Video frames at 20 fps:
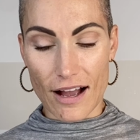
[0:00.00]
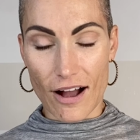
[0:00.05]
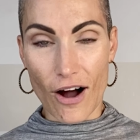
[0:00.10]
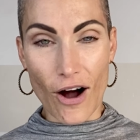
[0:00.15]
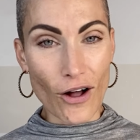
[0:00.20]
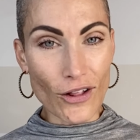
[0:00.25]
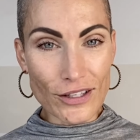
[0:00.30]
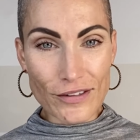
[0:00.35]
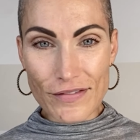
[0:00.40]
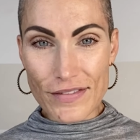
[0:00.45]

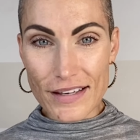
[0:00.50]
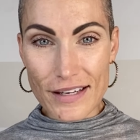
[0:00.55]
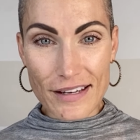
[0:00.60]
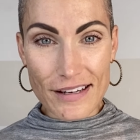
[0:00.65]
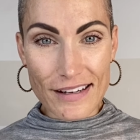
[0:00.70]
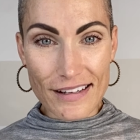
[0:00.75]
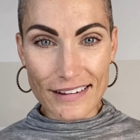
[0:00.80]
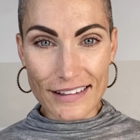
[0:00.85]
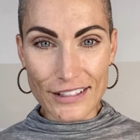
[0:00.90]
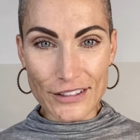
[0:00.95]
all of
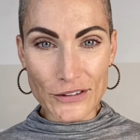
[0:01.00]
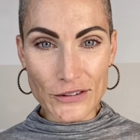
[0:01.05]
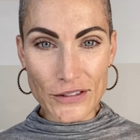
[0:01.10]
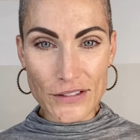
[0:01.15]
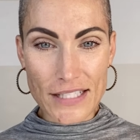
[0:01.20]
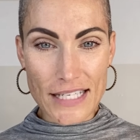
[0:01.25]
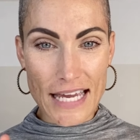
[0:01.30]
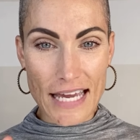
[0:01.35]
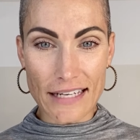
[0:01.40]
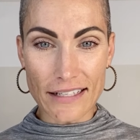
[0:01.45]
the little
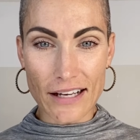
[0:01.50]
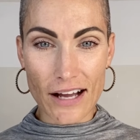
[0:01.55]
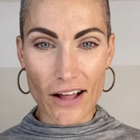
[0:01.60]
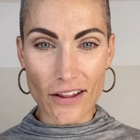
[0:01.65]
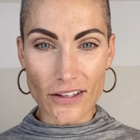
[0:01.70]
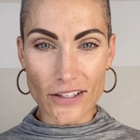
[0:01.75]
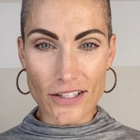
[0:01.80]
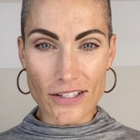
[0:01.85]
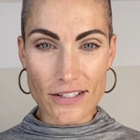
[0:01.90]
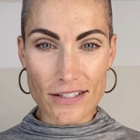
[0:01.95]
tin
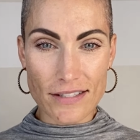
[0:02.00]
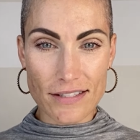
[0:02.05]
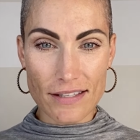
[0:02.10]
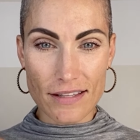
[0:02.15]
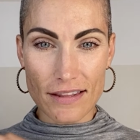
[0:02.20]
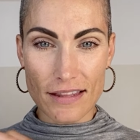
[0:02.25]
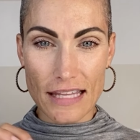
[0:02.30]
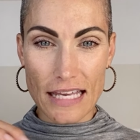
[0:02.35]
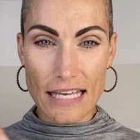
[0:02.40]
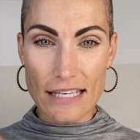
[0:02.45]
colors,
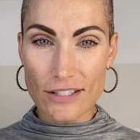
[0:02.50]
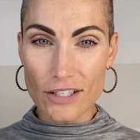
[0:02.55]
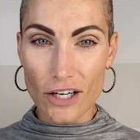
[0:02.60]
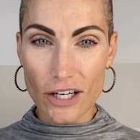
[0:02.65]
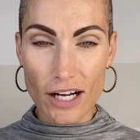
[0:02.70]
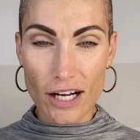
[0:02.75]
these are